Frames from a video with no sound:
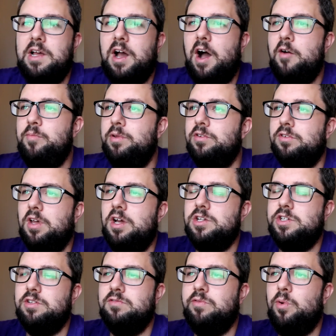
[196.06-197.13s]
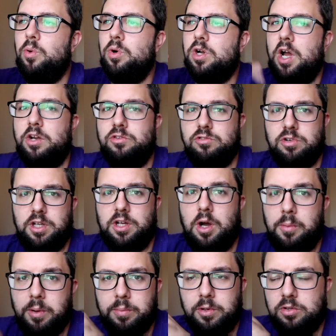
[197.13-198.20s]
I've been searching for country
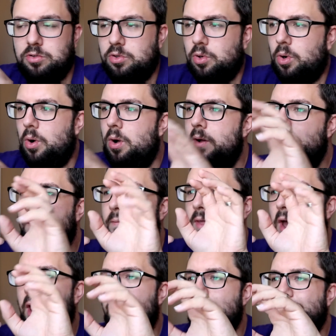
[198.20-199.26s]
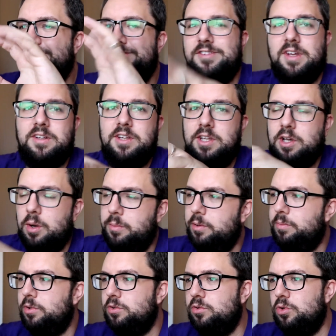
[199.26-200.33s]
comic book store, city
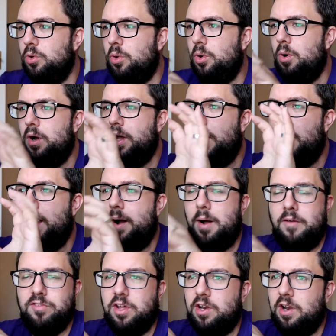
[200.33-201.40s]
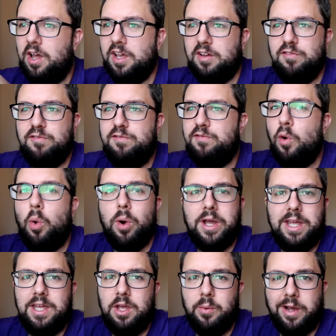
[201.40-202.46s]
comic book store. I've done like
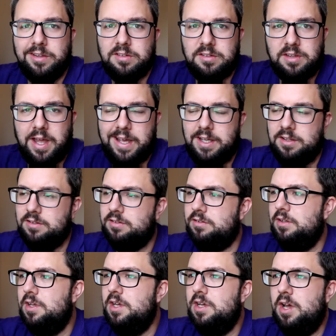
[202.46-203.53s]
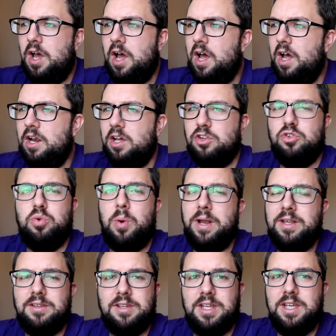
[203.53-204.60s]
40 US states, like
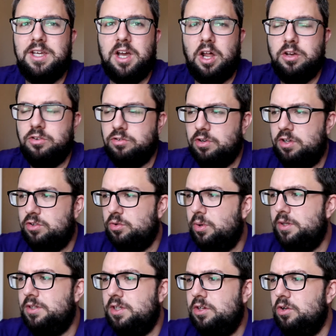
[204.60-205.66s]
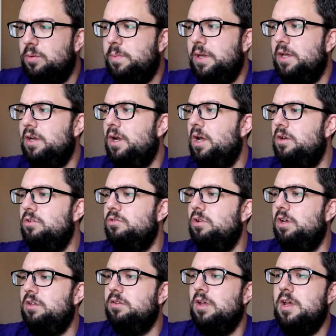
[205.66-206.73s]
20 countries, 20 European
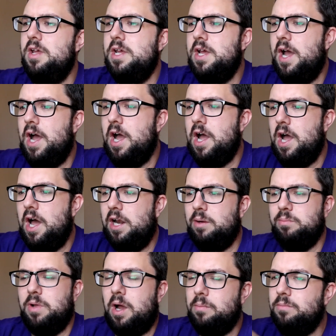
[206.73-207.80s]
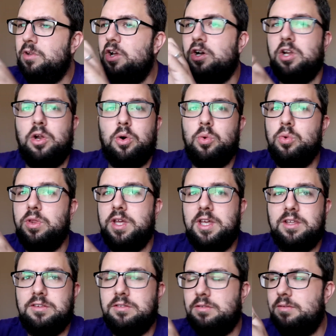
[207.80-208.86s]
countries, and I'm looking at all
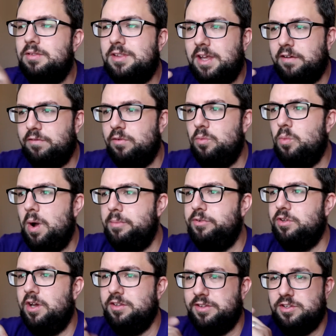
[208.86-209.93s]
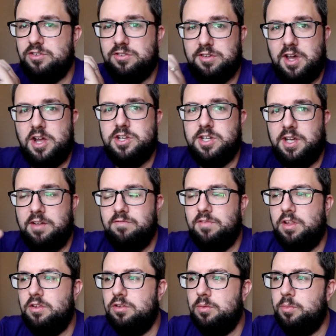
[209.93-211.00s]
these different websites and searching
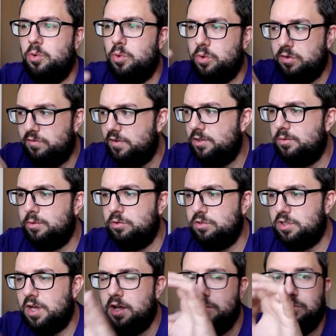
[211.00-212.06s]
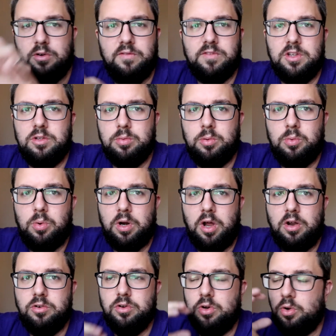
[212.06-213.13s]
Invincible or Invincible Returns or Invincible
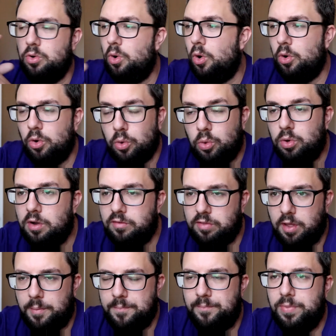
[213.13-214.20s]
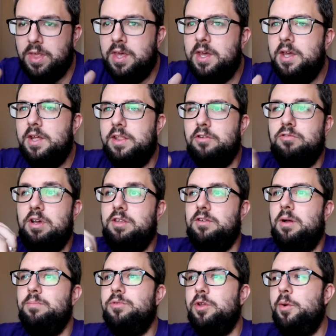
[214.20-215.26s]
100 on all of them. The
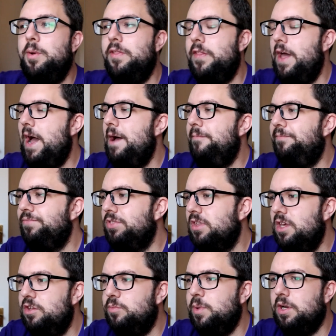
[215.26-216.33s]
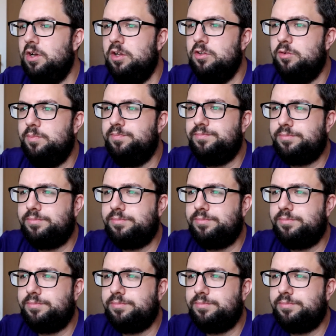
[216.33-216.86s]
reason I'm doing that is because,